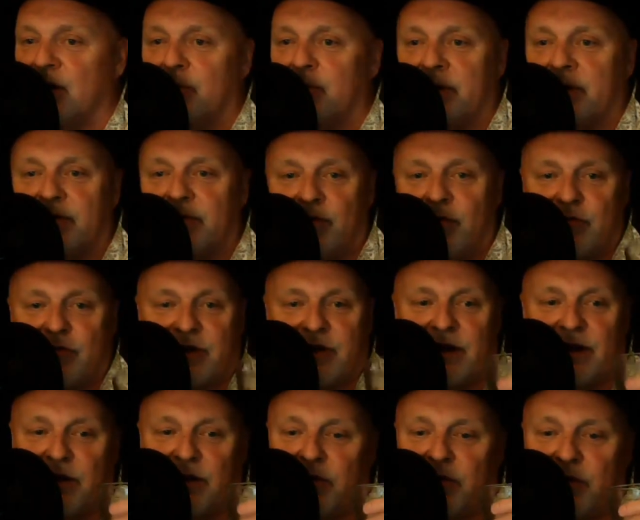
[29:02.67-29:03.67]
bit of
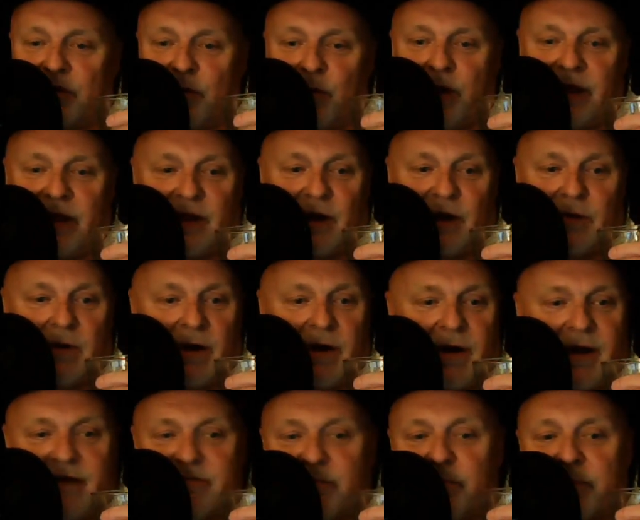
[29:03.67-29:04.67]
roadkill along the way there, but
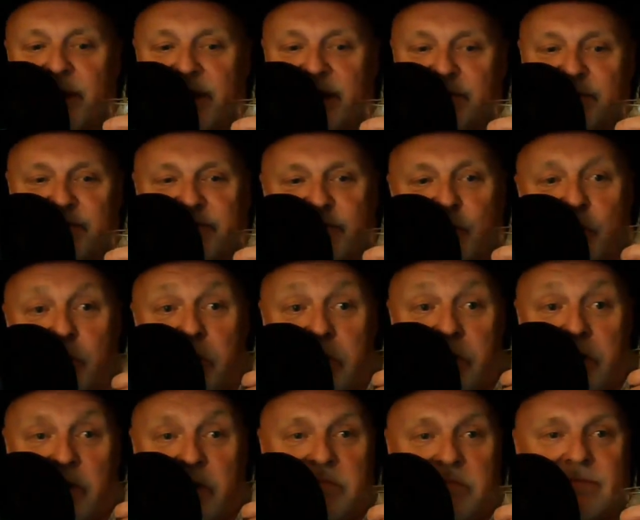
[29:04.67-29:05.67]
I haven't played it before,
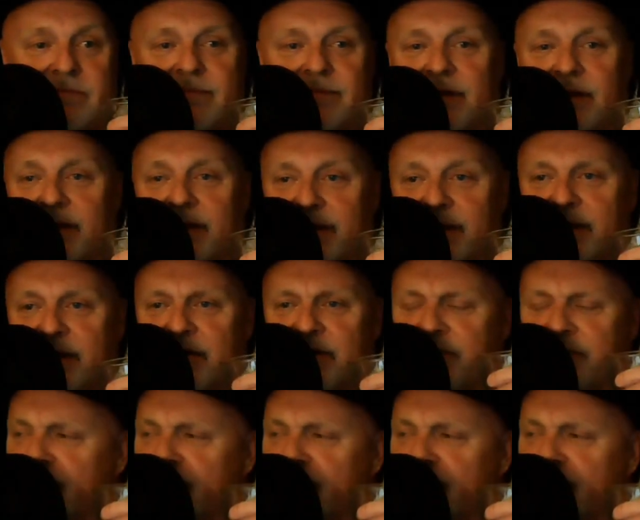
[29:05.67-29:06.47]
and I find